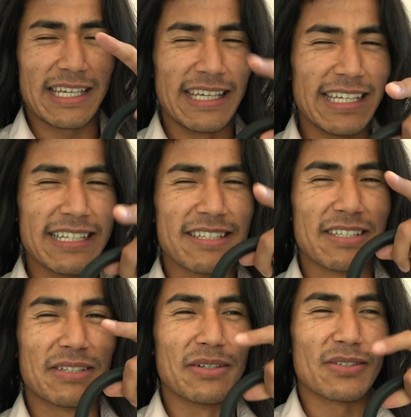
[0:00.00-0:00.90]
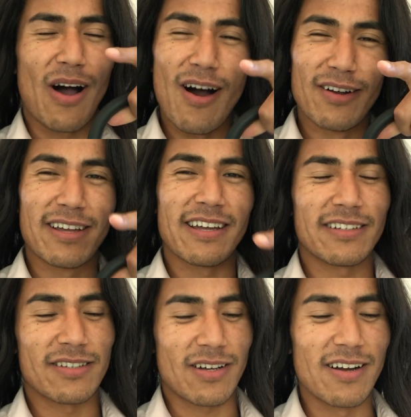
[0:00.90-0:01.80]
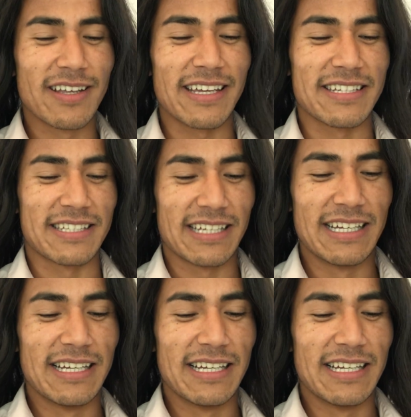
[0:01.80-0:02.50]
keys, those Ankh, those Ankhs